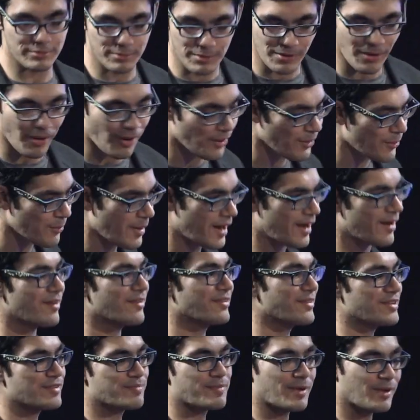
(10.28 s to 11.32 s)
we're all
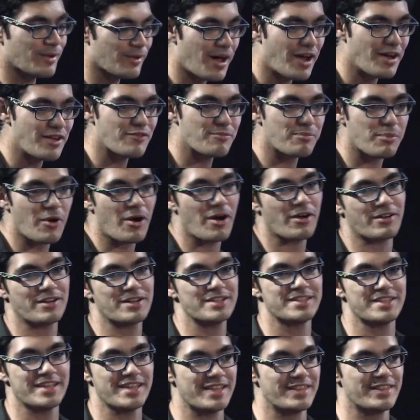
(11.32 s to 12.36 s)
aware, there's been a lot of
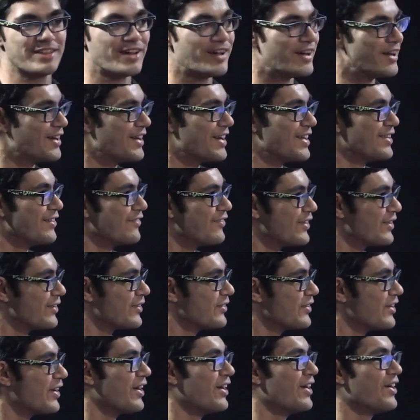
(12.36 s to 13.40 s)
progress in the
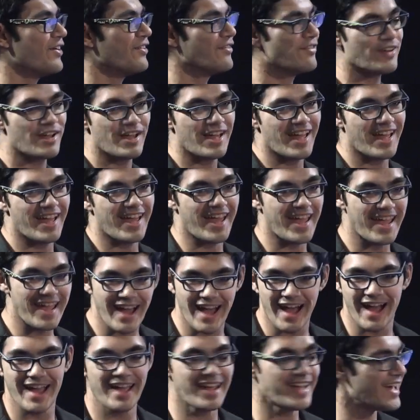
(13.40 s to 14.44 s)
field of
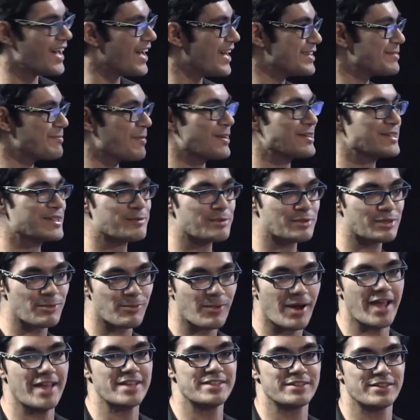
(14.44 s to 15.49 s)
AI, especially with the
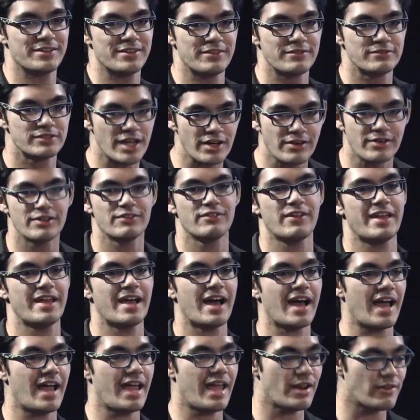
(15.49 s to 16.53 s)
rise of generative
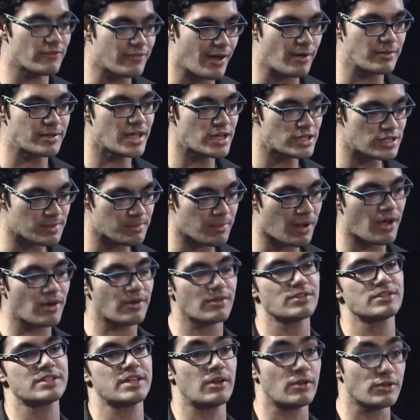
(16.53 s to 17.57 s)
AI and foundation
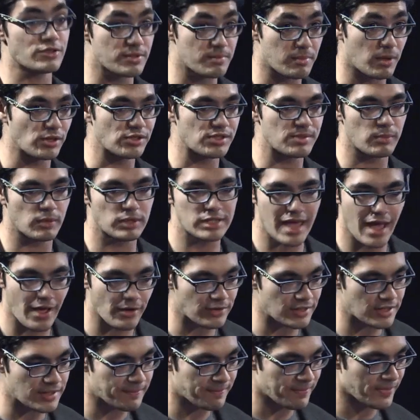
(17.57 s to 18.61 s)
models, and also
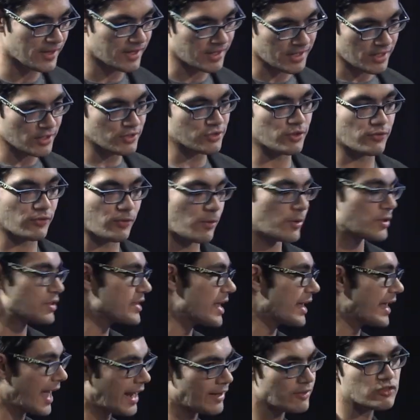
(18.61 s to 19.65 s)
multimodality. So, of course,
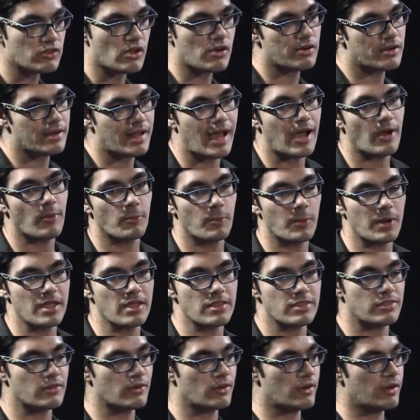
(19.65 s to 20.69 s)
that kind of started out
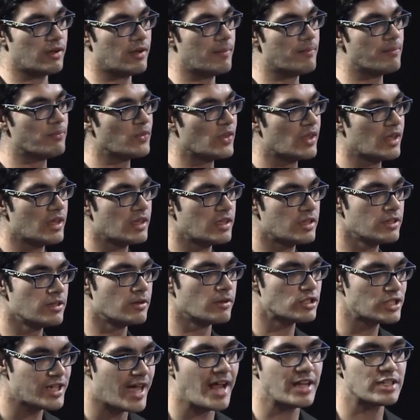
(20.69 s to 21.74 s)
with
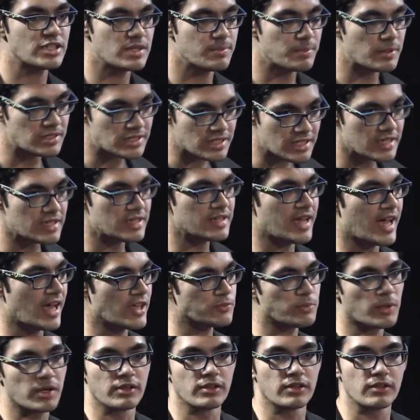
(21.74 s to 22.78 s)
ChatGPT
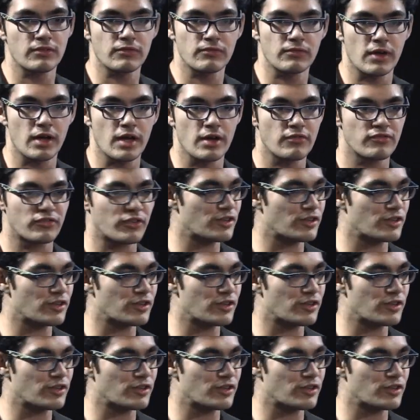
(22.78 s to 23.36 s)
as one of the